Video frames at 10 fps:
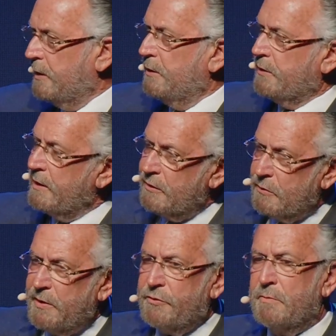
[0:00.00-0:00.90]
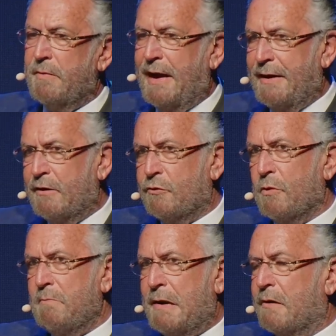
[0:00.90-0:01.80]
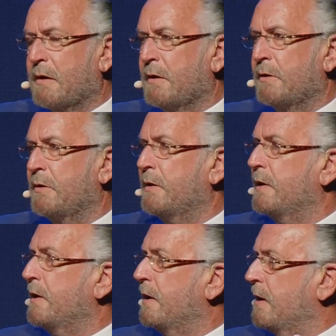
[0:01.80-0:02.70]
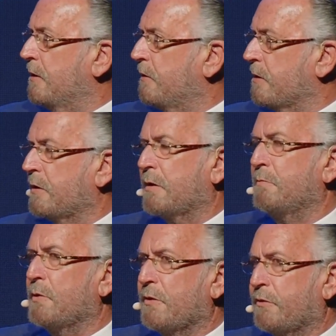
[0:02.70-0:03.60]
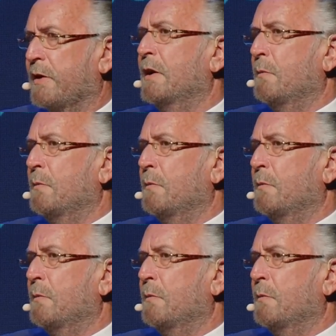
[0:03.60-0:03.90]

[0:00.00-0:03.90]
to Hinduism and into American Indian community,